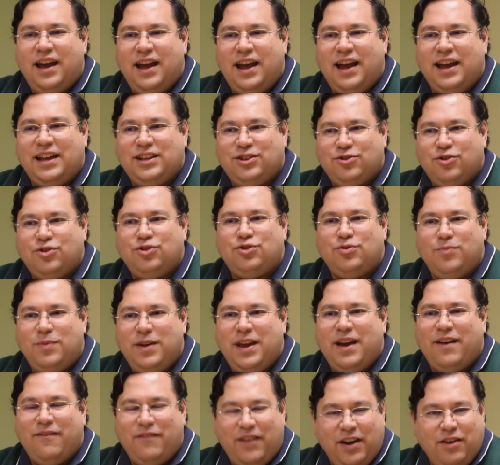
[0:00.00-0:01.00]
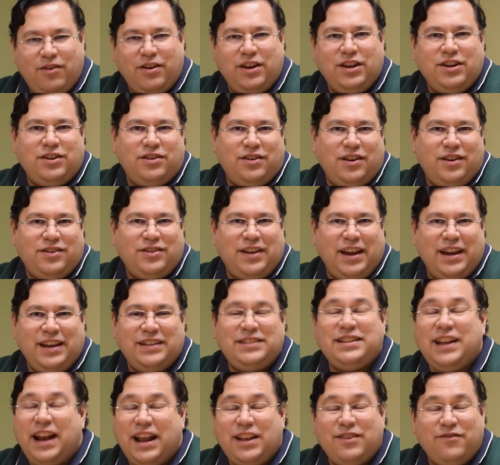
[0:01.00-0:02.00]
Uh, it's going to be a very interesting.
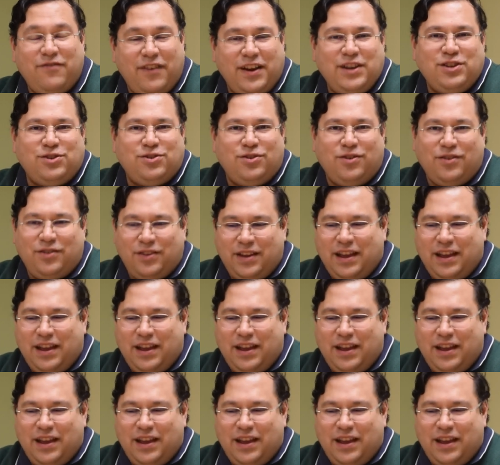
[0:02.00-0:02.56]
It's an adventure.